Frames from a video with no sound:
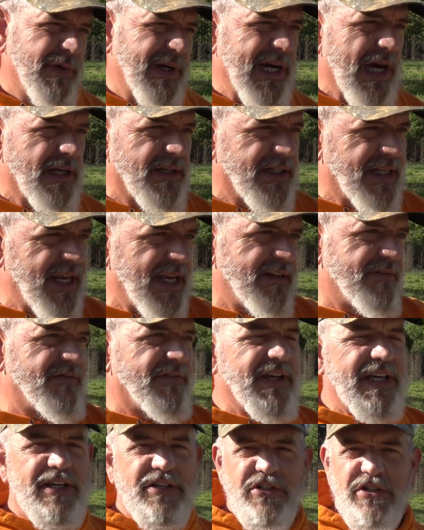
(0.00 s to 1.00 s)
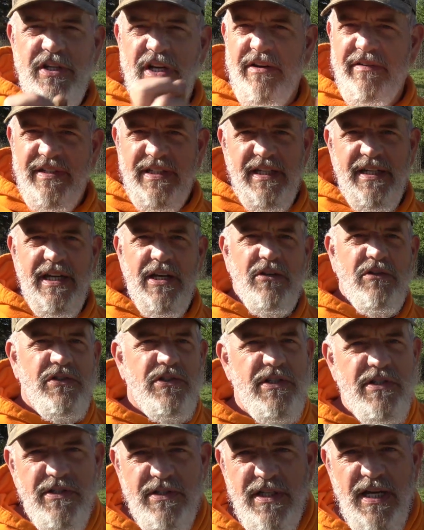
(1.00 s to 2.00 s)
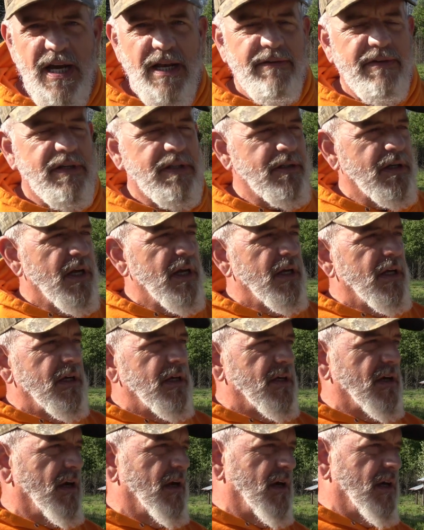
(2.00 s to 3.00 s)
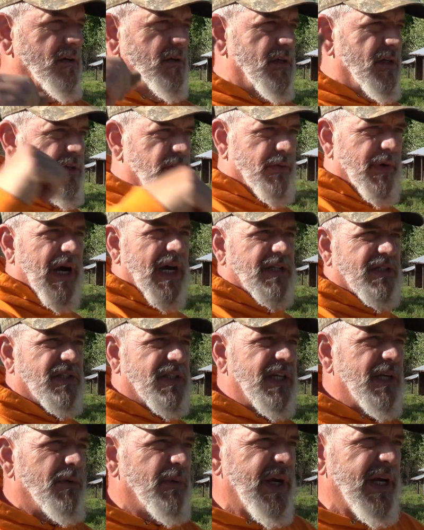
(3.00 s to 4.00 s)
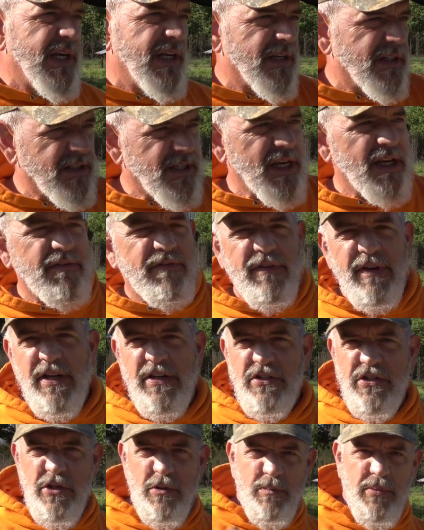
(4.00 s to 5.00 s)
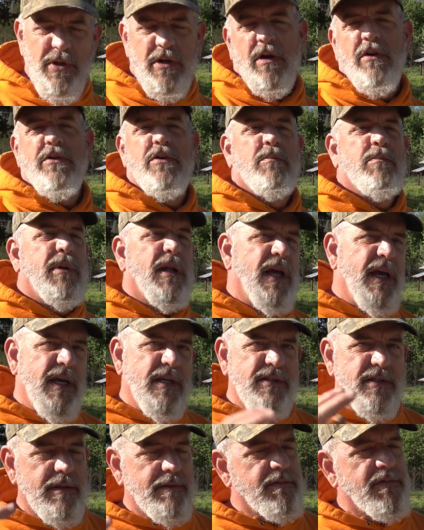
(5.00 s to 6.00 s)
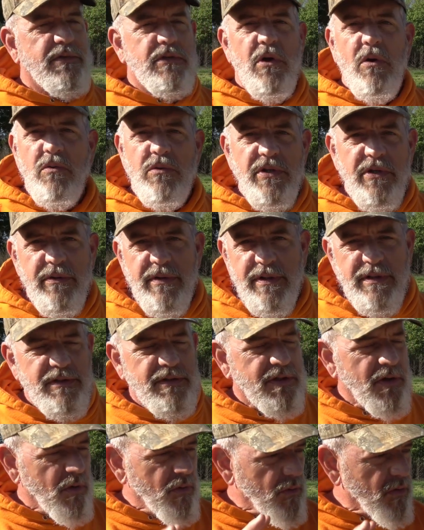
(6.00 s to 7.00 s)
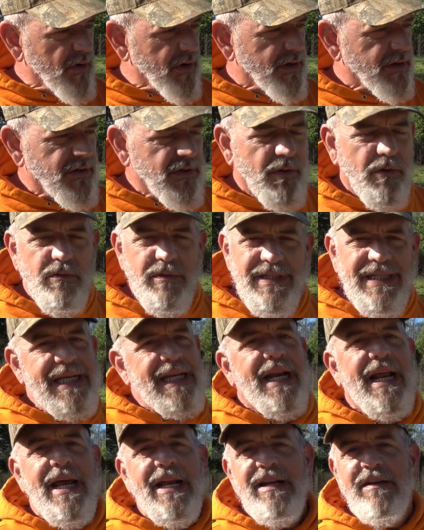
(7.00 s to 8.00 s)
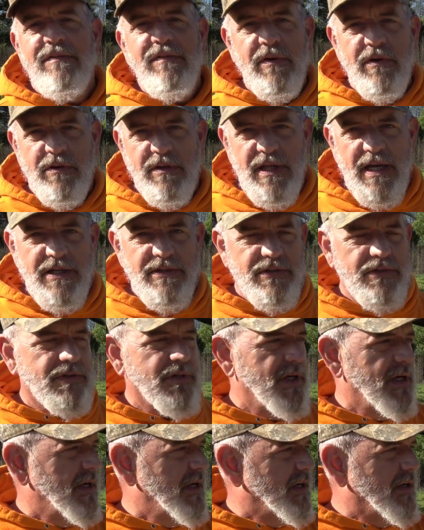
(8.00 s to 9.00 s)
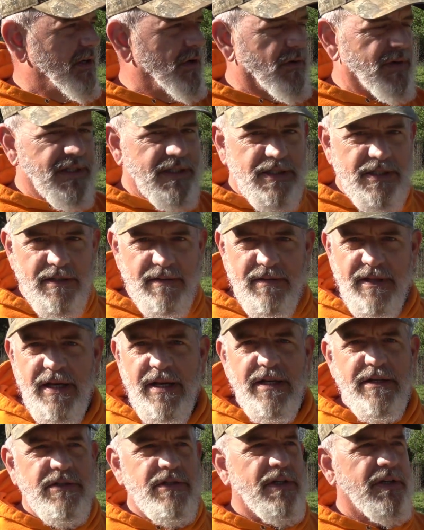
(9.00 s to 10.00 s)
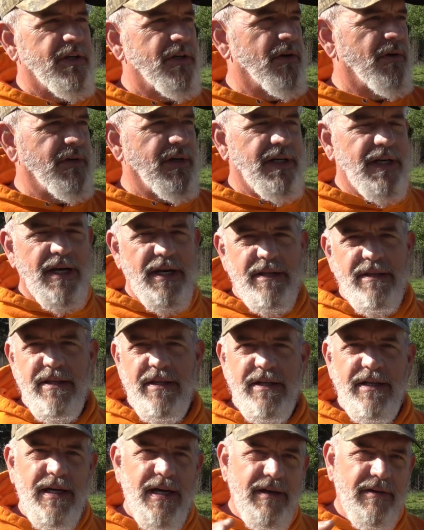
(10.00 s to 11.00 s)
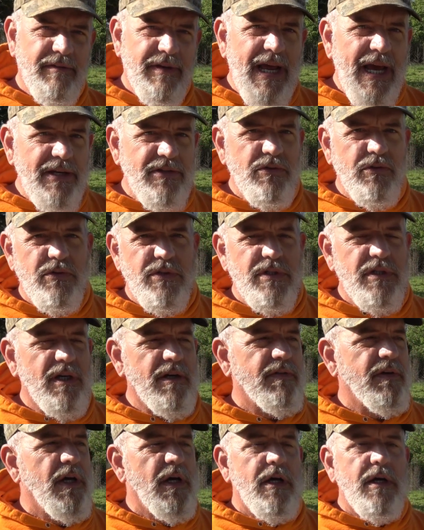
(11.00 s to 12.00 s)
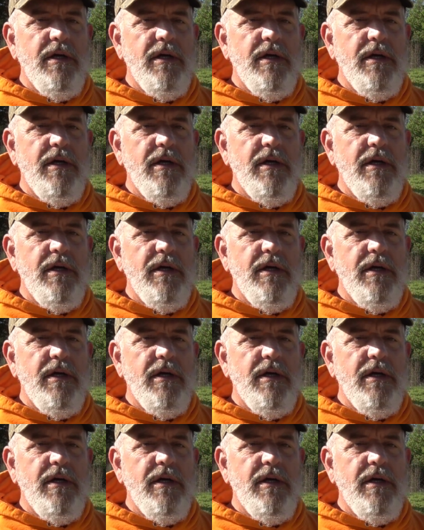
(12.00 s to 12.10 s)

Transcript: We got dead fish and everything else inside of it. We got seaweed and dead fish, and you put it on your plants. Don't do it. Don't worry. You don't need any fertilizers. You don't need synthetics. You don't need anything kind of natural stuff.